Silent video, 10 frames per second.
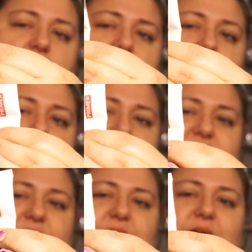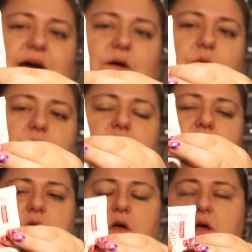And now,
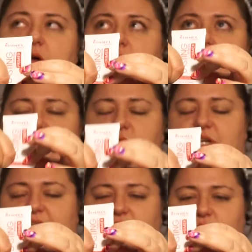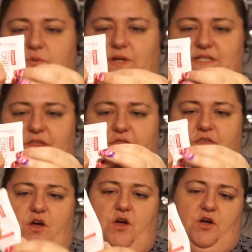so today's the
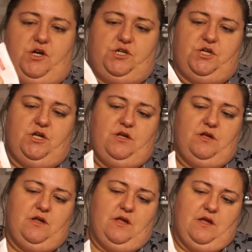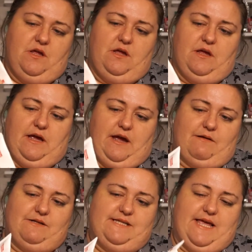23rd, I
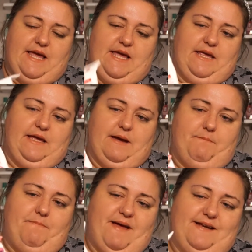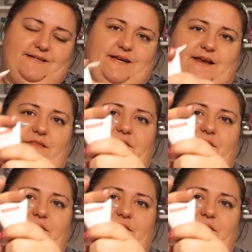would say I'm bending it